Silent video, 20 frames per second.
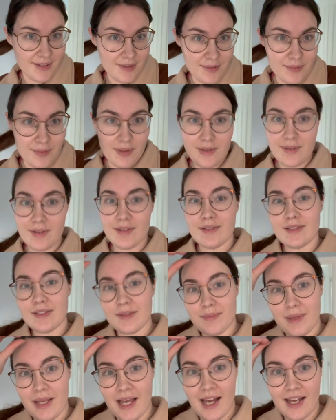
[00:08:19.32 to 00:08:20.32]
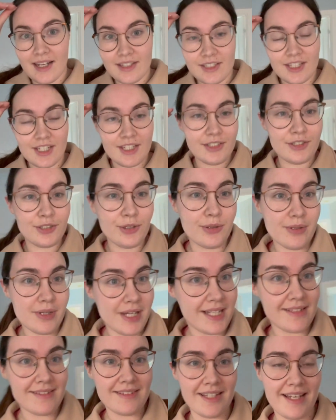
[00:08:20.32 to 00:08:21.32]
Welcome to me actually
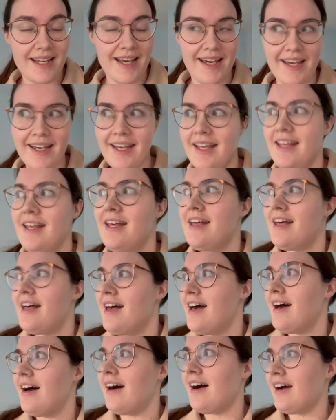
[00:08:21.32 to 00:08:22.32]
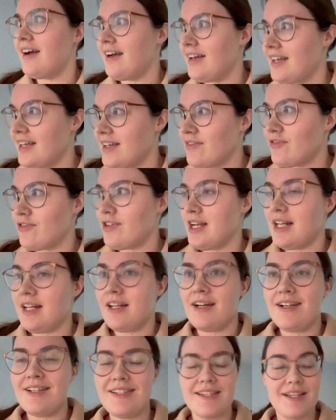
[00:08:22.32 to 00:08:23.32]
talking today. I
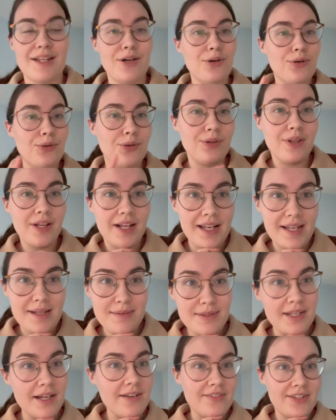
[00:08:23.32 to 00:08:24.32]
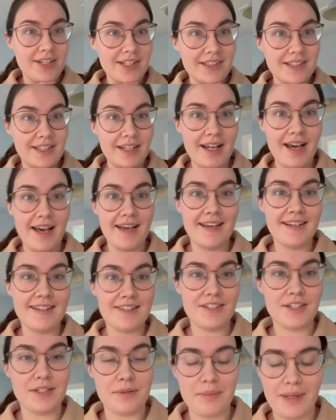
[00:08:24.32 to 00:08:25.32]
realised that all the clips I've done today are
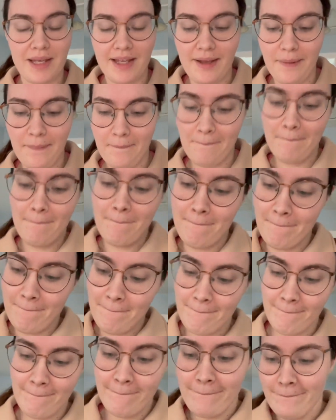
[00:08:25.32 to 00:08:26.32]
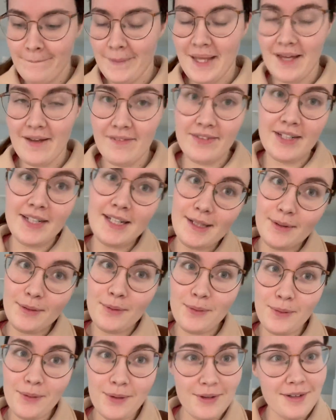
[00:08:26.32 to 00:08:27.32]
just me having a
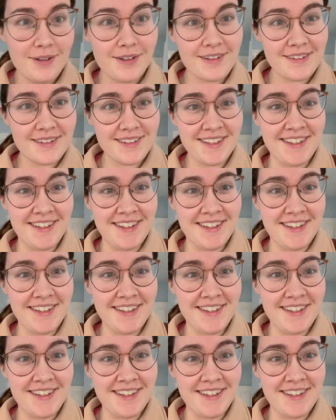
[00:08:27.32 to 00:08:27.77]
little walk